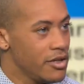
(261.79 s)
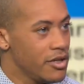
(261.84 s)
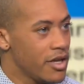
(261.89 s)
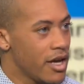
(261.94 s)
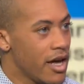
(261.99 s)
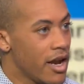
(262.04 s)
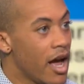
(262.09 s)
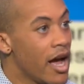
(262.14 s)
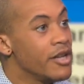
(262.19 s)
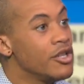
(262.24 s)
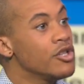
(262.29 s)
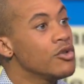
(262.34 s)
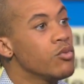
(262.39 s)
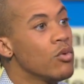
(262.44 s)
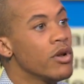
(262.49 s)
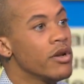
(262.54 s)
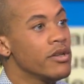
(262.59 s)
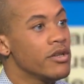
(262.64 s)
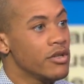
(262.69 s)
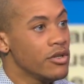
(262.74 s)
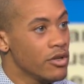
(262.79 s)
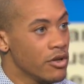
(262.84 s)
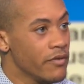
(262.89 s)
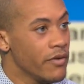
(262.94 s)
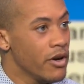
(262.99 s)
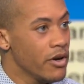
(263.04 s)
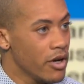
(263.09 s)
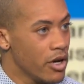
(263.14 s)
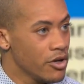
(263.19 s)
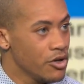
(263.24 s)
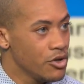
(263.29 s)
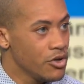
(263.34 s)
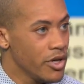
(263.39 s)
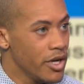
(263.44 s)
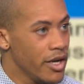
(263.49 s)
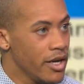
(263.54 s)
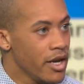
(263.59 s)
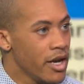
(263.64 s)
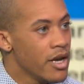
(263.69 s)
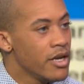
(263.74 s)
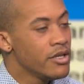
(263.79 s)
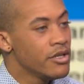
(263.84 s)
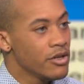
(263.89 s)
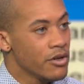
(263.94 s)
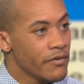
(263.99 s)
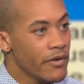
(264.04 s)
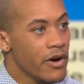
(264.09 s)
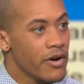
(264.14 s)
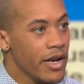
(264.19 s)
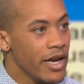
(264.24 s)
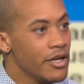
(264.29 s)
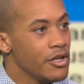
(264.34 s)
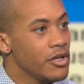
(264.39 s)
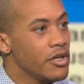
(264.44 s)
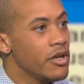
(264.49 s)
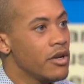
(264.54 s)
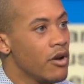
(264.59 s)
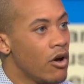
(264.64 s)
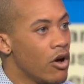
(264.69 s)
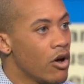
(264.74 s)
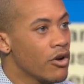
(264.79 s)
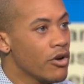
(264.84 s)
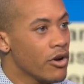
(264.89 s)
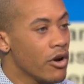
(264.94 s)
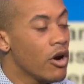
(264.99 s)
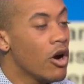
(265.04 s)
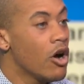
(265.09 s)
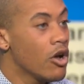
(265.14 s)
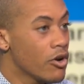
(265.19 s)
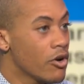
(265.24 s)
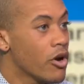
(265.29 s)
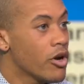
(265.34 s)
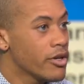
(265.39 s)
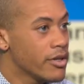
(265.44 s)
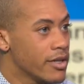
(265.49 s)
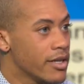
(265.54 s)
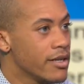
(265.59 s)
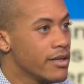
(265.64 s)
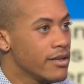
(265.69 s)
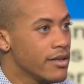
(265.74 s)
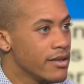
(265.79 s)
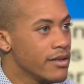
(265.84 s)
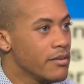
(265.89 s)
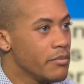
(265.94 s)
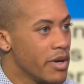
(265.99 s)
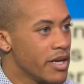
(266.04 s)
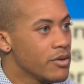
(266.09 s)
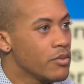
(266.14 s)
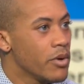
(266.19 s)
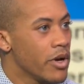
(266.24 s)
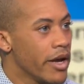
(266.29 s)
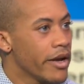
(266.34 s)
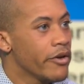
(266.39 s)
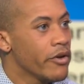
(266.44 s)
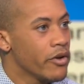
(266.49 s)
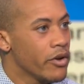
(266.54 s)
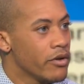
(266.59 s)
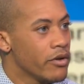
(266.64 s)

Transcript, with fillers: right. that. I just wanted to serve our country, serve our nation, and honor, honor our citizens the best way I could.